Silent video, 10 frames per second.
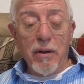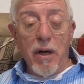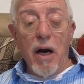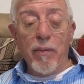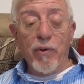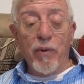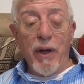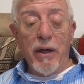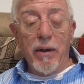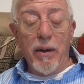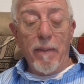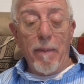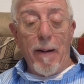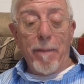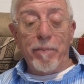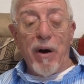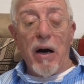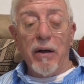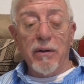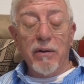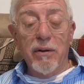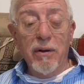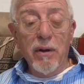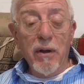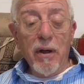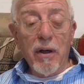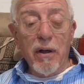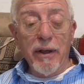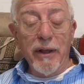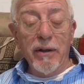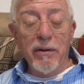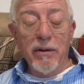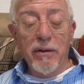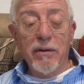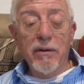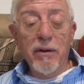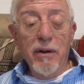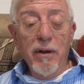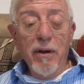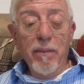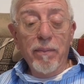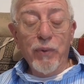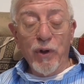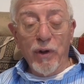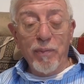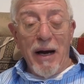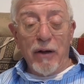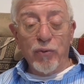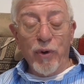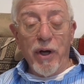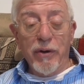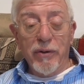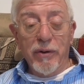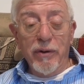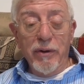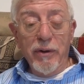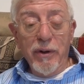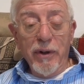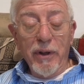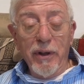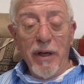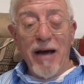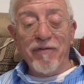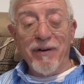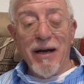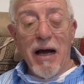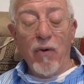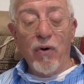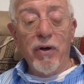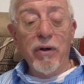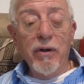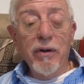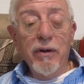carburetor apart, cleaned it, put it back together in half an hour,